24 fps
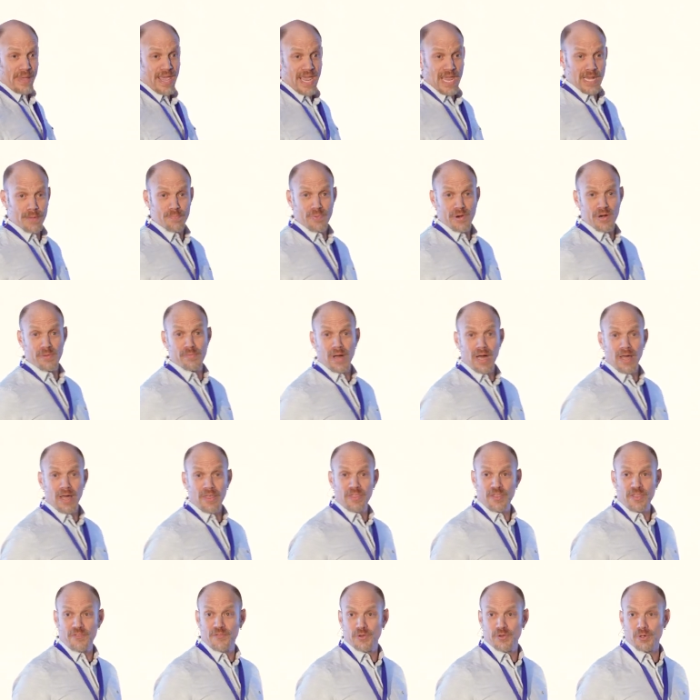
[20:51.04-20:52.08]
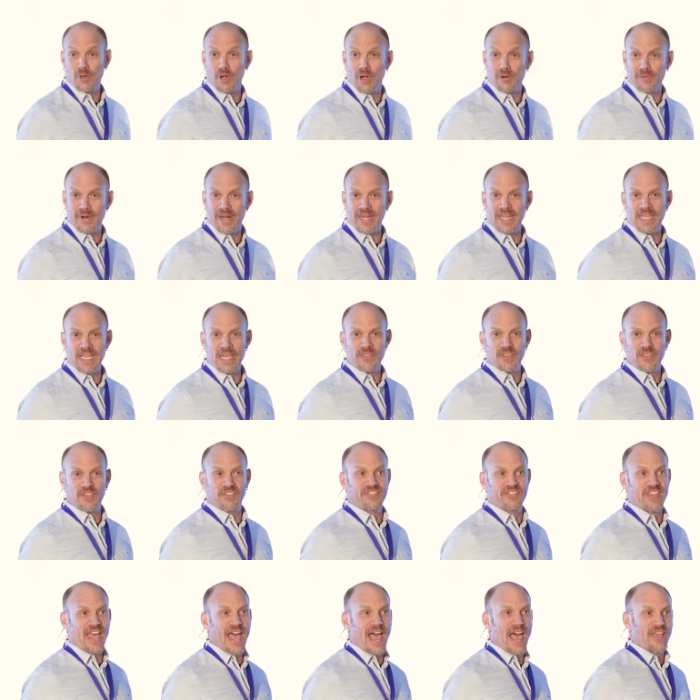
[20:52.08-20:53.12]
paid per month. If you're already in the
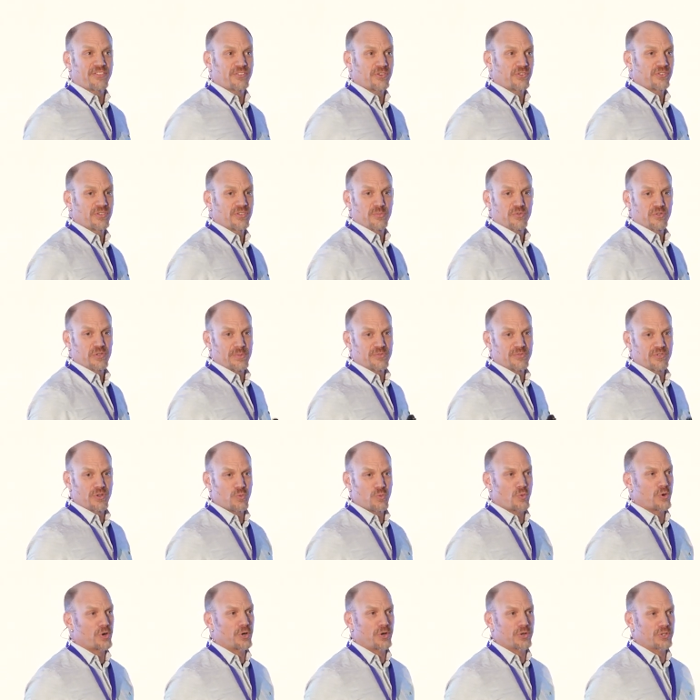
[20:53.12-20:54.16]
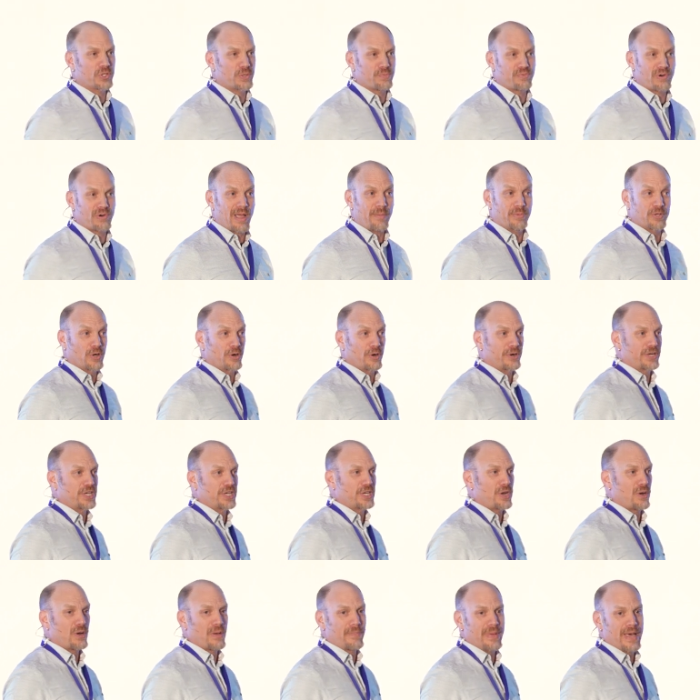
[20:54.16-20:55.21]
SaaS or subscription world, you probably
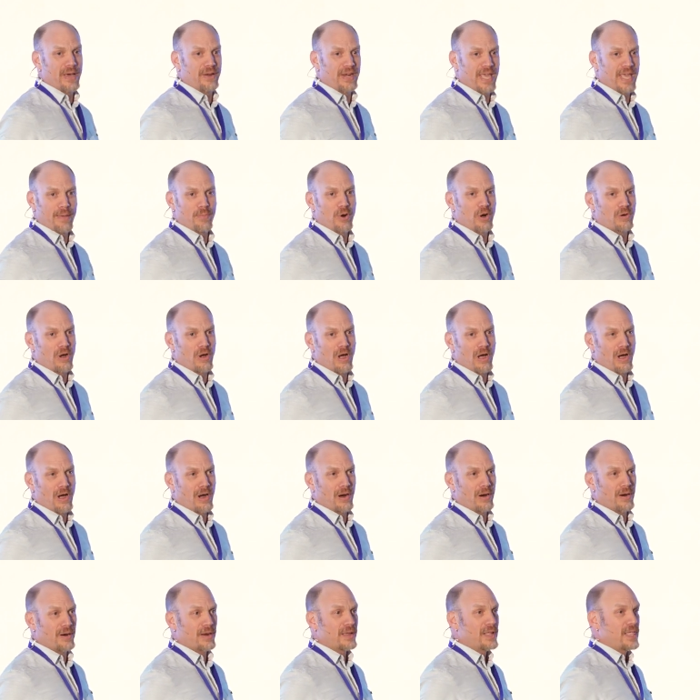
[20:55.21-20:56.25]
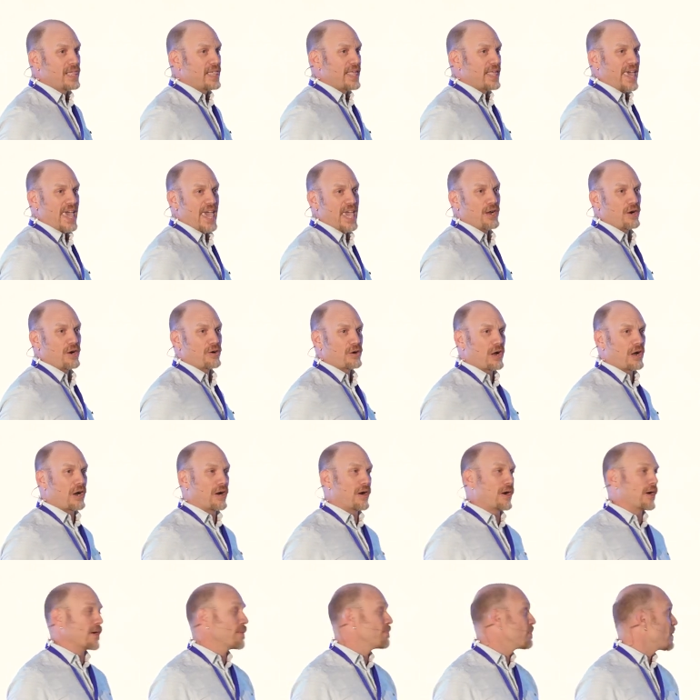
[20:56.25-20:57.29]
already know about MRR,
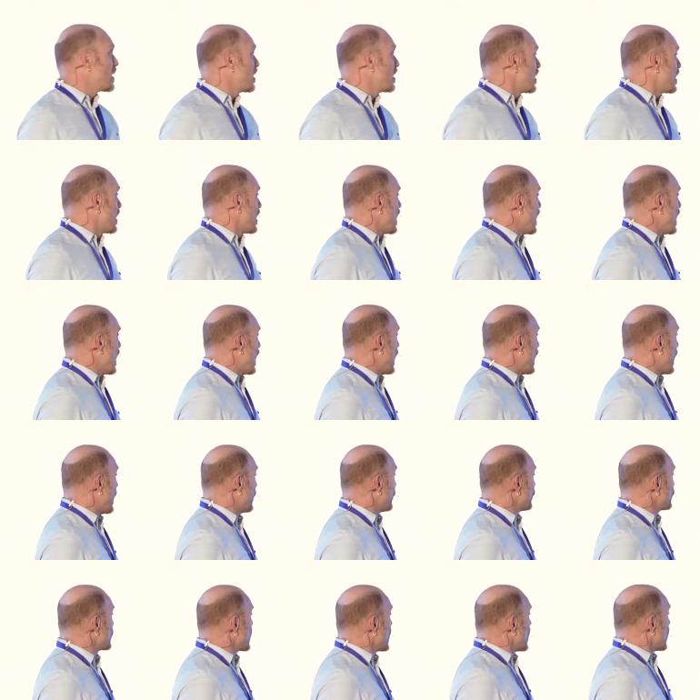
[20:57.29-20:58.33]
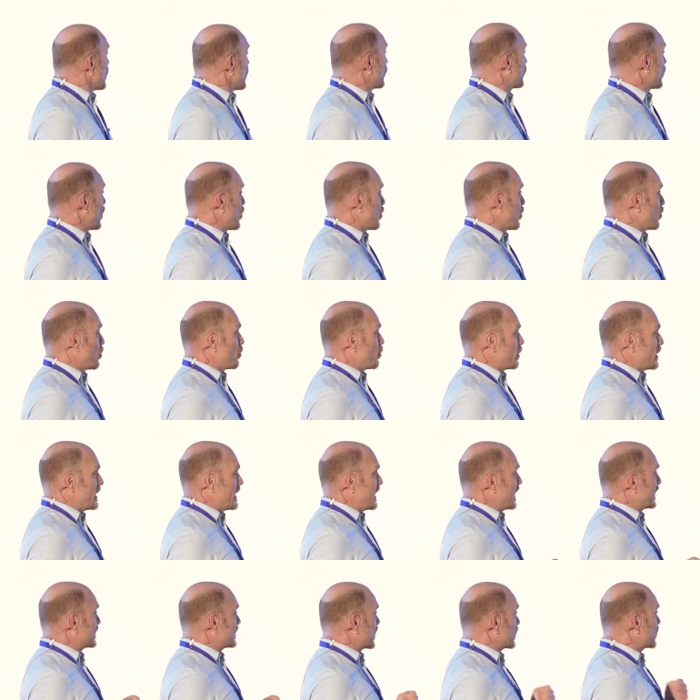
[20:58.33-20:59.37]
ARR. So
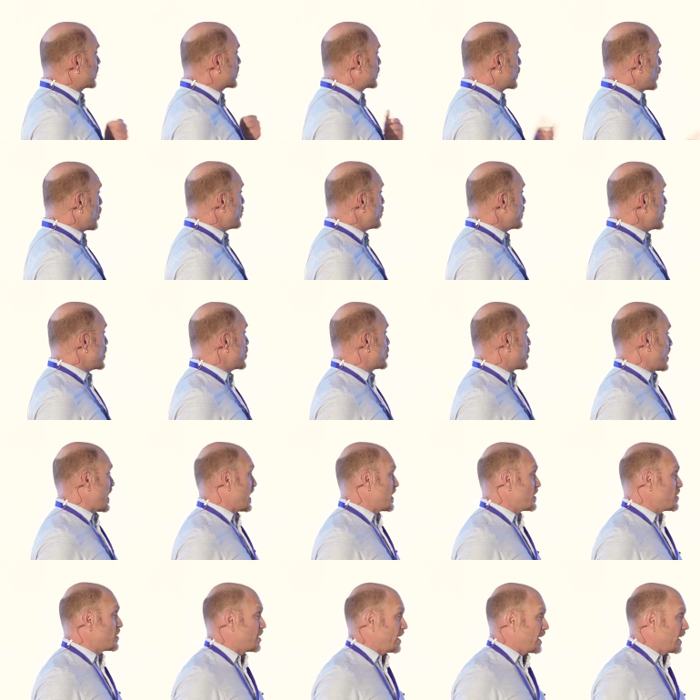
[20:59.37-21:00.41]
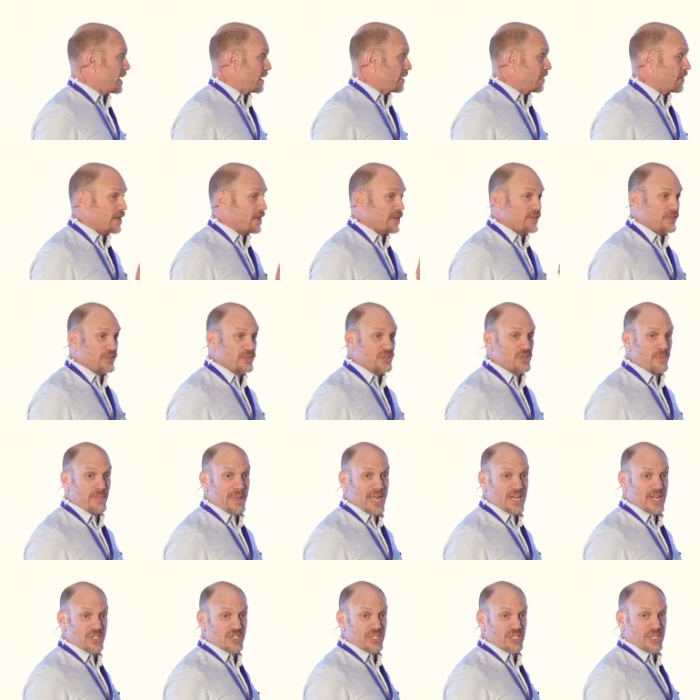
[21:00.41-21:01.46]
it's a slowly changing
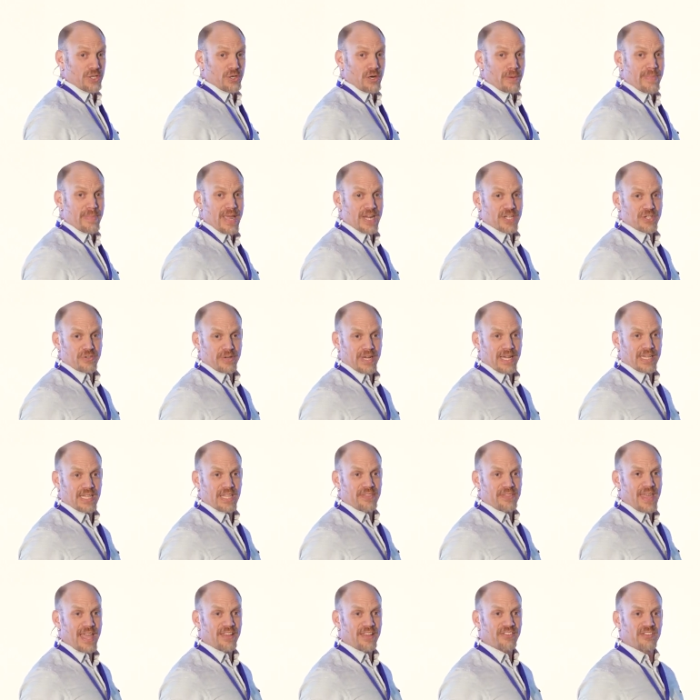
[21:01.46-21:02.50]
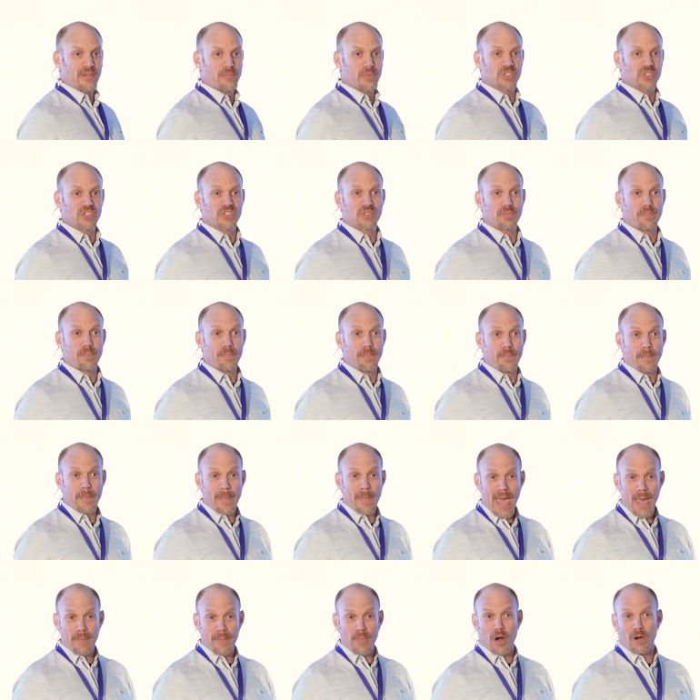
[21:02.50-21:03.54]
dimension or metric in that someone's
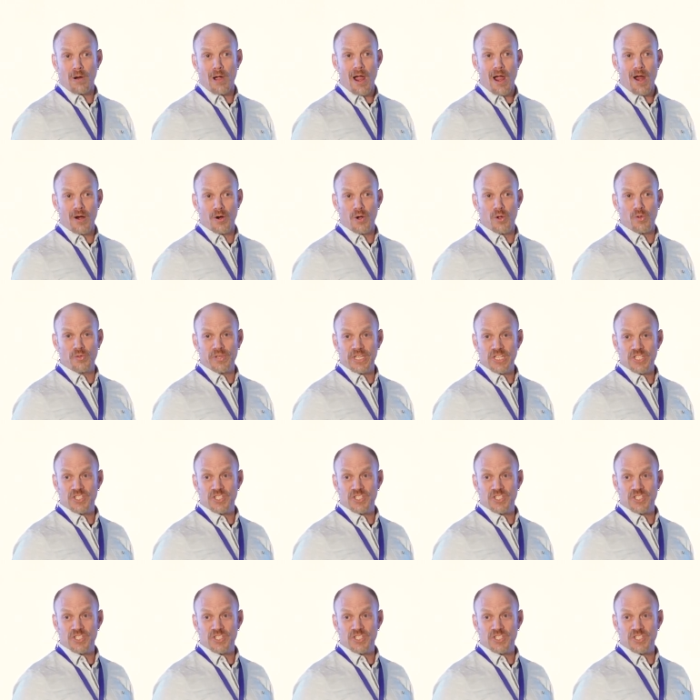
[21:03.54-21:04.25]
MRR only